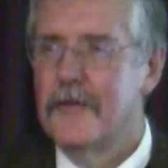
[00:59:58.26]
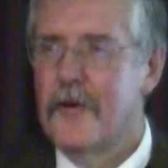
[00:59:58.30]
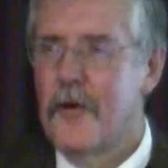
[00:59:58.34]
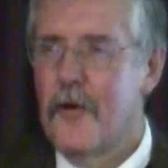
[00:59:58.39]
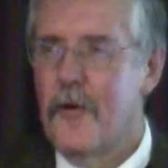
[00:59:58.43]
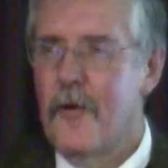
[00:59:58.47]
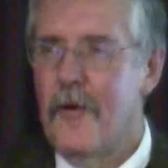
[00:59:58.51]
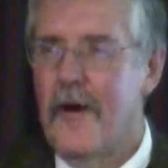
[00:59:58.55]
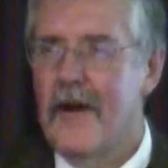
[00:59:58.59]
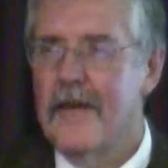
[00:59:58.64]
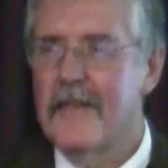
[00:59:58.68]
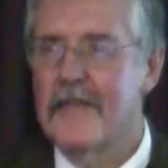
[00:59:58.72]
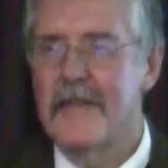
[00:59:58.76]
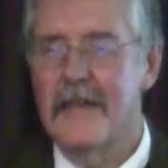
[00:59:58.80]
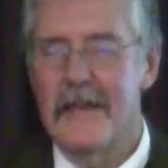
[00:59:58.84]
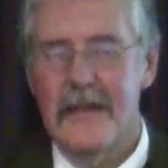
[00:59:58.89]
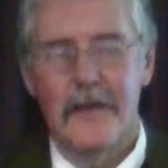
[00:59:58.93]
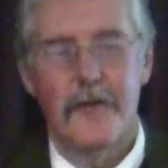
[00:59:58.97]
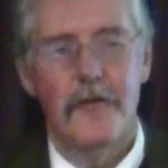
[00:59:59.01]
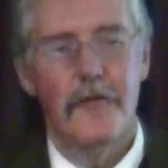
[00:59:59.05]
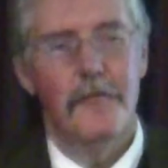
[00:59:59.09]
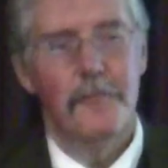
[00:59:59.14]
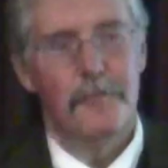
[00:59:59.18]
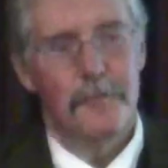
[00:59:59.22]
So I
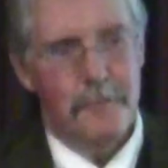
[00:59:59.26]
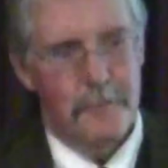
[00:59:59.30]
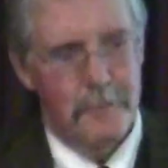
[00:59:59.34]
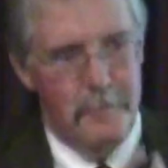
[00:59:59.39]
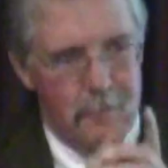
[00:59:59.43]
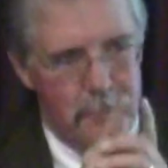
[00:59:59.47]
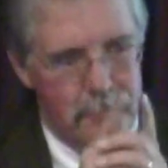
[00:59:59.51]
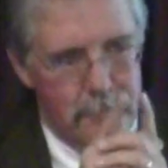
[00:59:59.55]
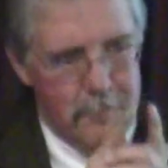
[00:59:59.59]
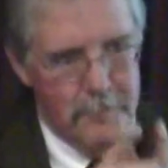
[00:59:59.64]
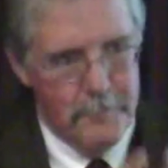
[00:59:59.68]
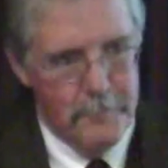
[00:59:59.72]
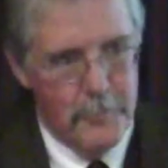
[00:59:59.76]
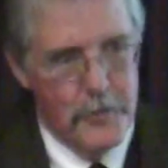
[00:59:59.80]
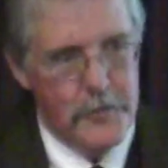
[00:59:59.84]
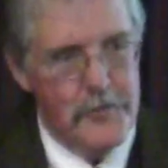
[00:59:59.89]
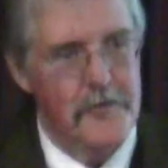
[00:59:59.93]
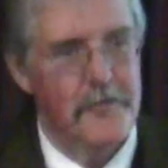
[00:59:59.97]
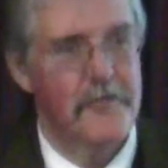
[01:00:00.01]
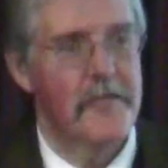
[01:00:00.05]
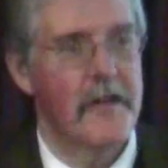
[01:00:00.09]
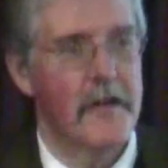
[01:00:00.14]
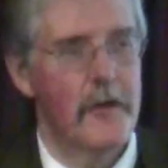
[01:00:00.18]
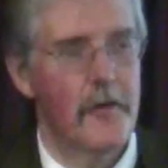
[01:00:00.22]
think you
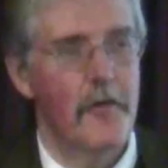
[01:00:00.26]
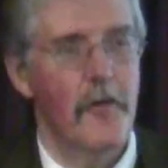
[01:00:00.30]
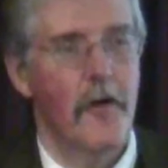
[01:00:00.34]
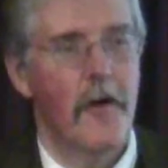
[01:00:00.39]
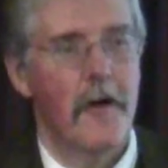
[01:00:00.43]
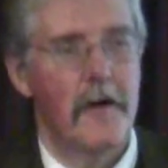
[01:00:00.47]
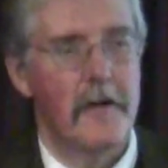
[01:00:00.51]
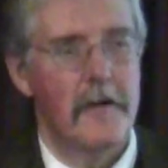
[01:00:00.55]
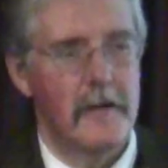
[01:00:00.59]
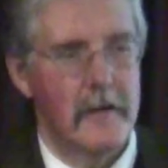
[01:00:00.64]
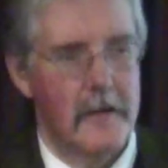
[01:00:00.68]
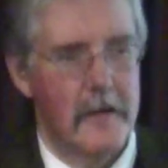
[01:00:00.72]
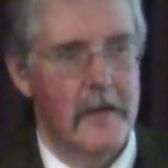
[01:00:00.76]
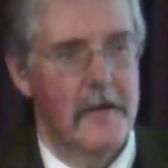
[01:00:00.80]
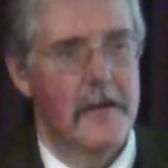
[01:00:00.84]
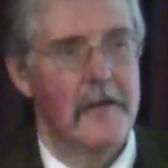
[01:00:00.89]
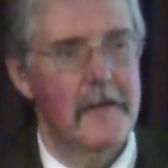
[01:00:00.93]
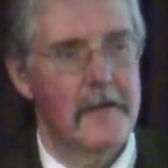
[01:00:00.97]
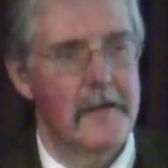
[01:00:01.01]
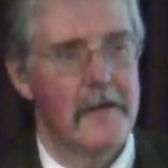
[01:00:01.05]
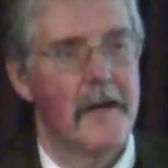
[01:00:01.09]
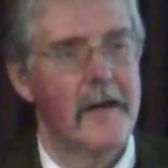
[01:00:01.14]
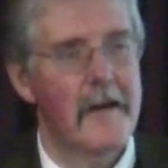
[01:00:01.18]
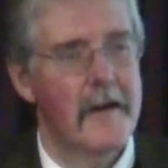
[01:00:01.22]
put your finger on
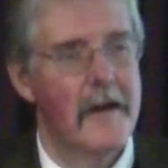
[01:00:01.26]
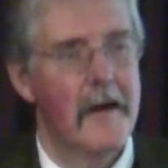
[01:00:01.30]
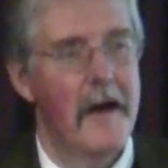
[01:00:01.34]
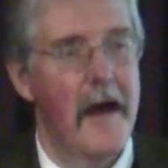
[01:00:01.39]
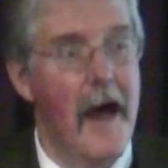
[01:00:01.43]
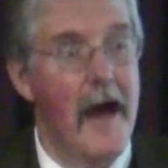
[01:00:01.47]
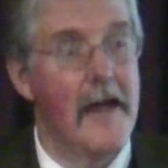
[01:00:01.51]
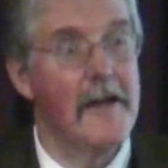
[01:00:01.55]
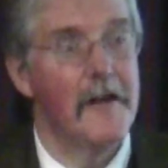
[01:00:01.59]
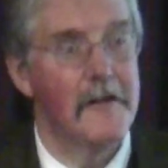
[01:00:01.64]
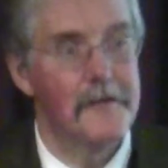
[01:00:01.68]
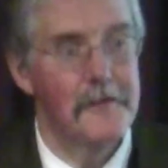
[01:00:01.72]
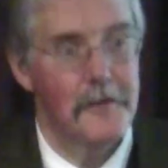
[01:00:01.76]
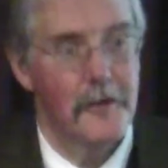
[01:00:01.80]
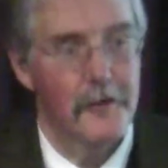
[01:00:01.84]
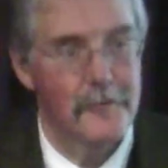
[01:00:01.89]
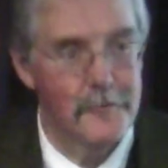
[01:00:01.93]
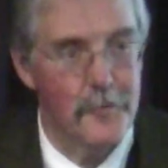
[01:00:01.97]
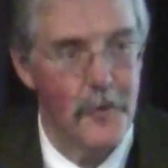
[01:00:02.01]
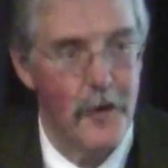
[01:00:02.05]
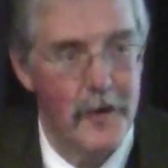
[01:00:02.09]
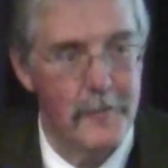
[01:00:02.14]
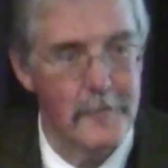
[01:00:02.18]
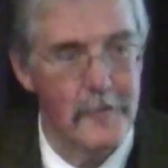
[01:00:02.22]
an
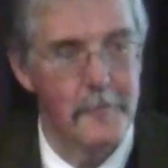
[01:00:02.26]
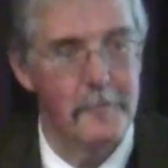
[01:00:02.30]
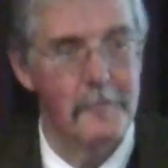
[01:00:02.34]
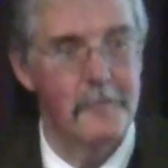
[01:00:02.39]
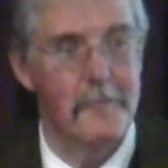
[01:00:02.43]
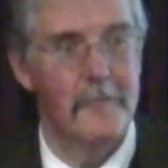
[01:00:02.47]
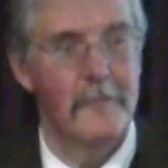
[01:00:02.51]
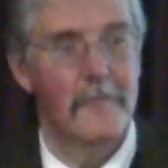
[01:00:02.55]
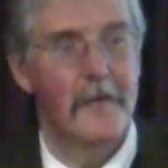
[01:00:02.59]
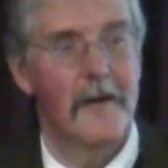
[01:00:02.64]
unsolved problem